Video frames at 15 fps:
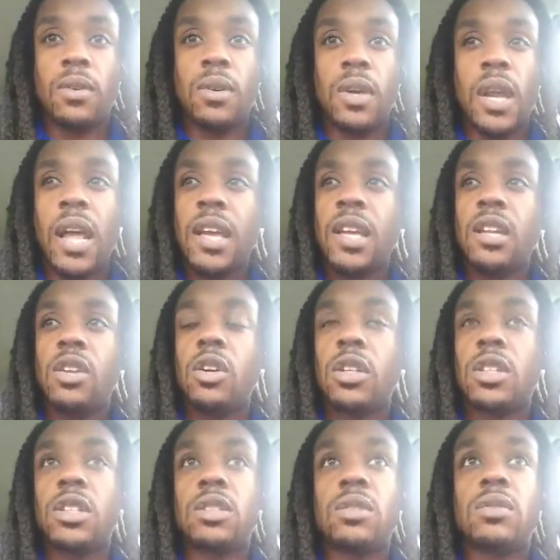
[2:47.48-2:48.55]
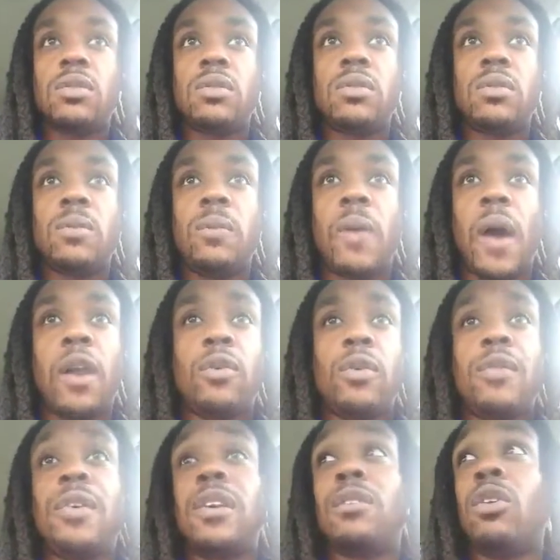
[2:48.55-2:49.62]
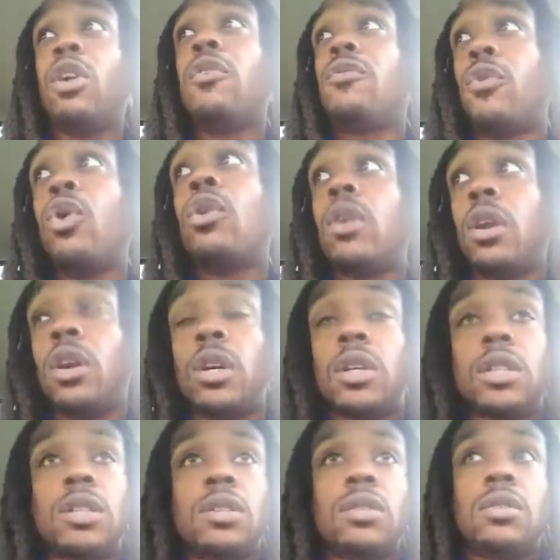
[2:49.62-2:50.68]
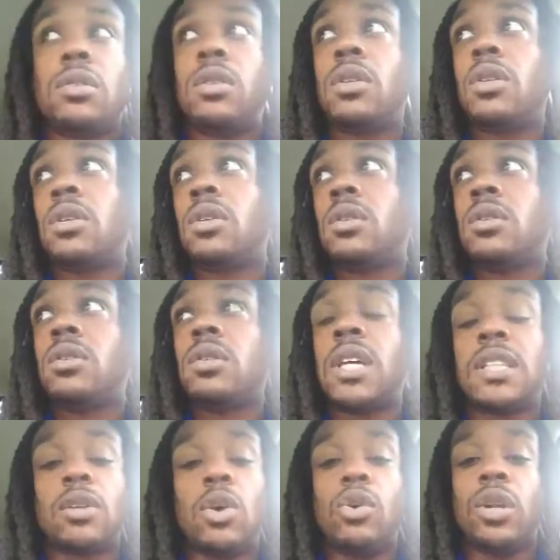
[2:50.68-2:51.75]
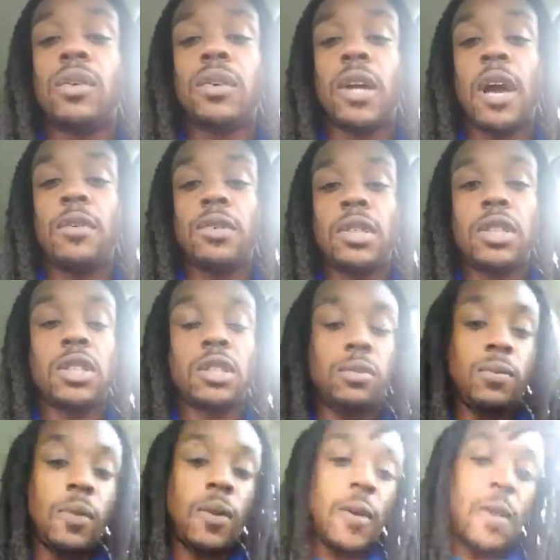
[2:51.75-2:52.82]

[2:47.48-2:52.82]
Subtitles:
And I get looks. I don't even look for the looks. That's a whole nother conversation.